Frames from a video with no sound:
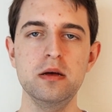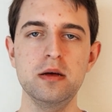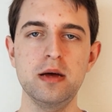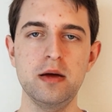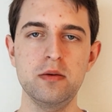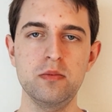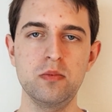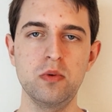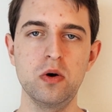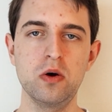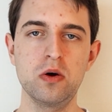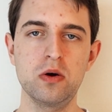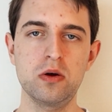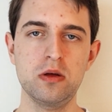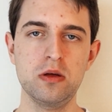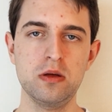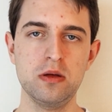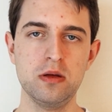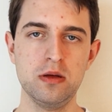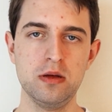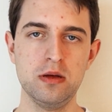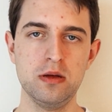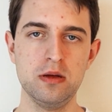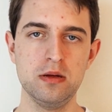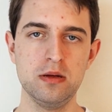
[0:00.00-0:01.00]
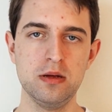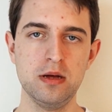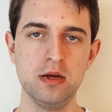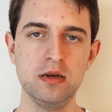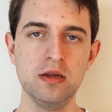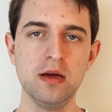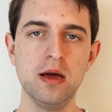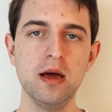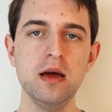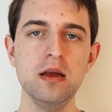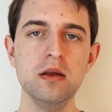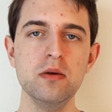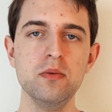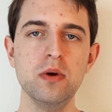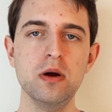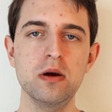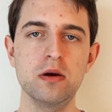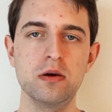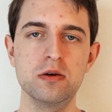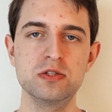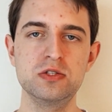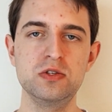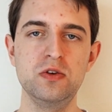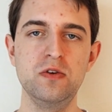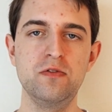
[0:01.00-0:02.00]
at work, and at anywhere
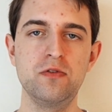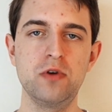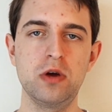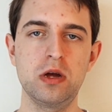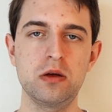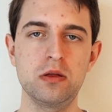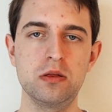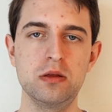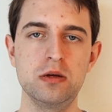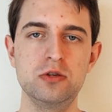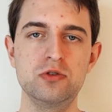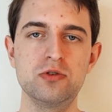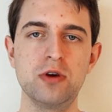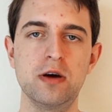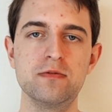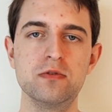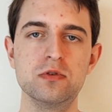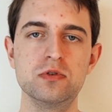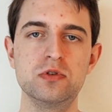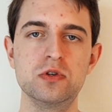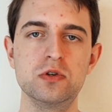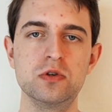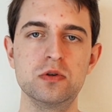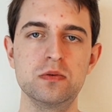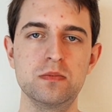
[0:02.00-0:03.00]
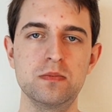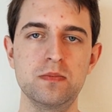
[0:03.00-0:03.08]
else you frequently travel to.